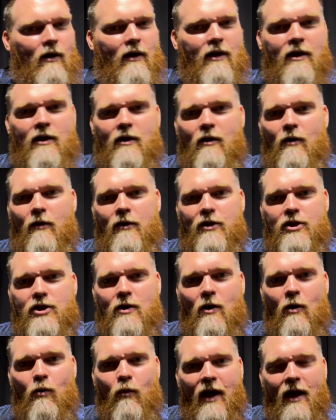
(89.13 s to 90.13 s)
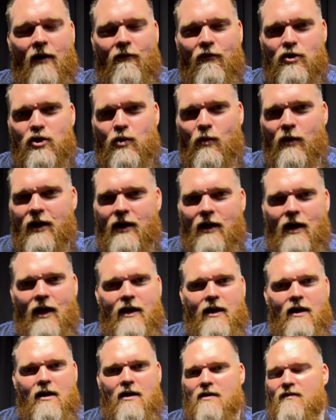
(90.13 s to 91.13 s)
you know, the show ran for
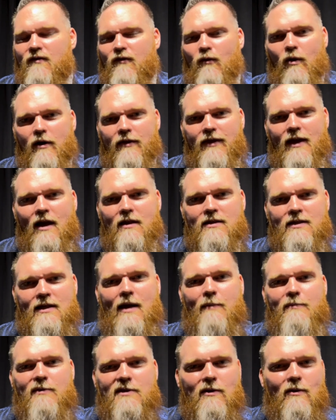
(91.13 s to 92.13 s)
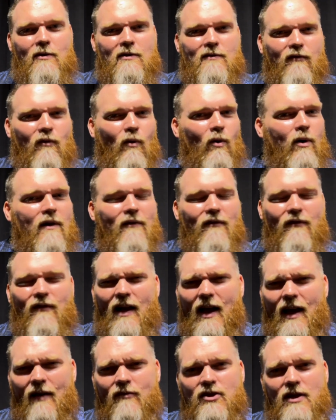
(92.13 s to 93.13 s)
29 years, 4,000 episodes, four to
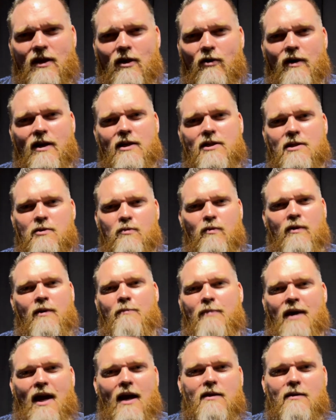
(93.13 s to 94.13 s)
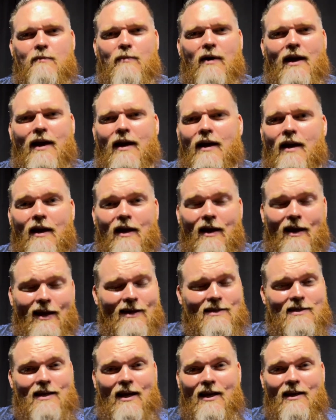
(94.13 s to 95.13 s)
five generations were impacted by
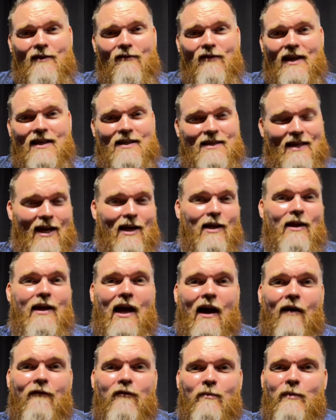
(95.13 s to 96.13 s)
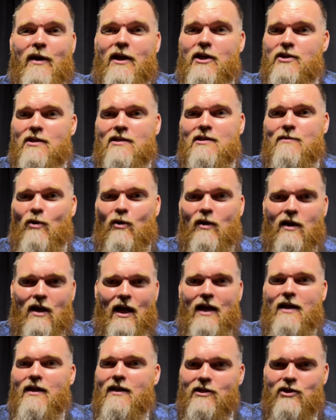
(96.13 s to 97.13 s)
his kind of like daily affirmations about
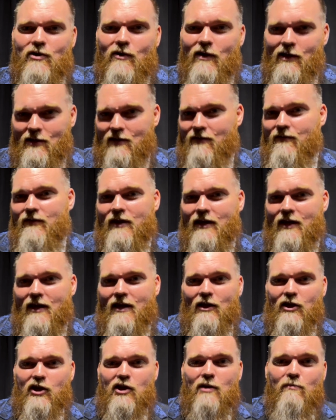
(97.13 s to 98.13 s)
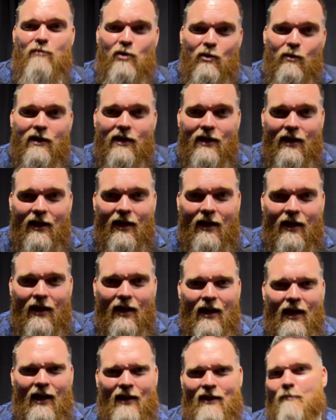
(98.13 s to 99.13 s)
kindness, creativity, and community,
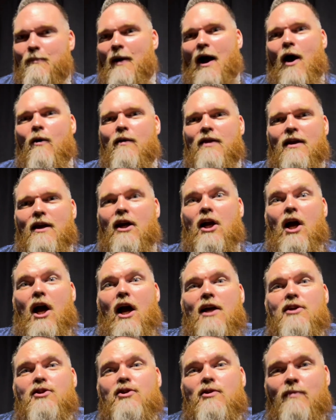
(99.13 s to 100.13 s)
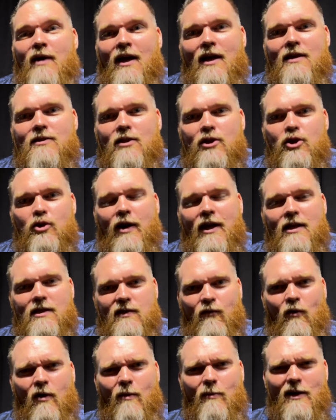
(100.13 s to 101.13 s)
and the power that a costume has to
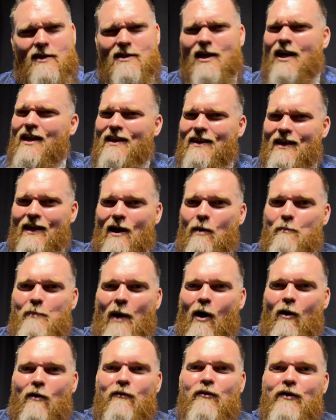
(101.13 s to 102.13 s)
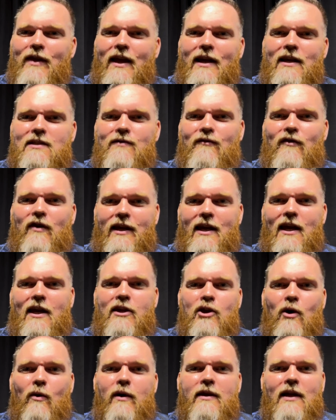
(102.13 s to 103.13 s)
transform us. Think how powerful that is for a kid,
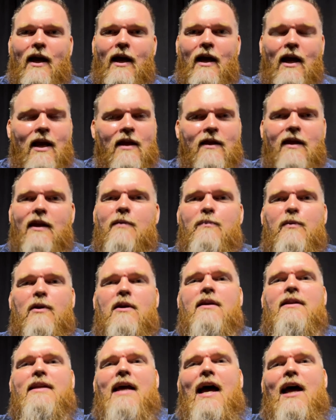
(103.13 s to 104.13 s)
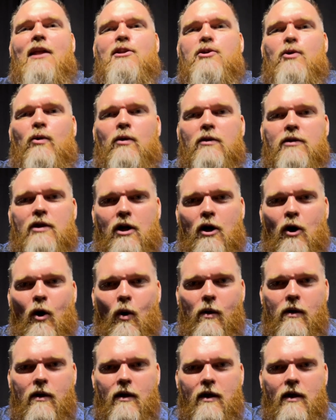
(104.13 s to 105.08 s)
knowing that they can put on dad's old coat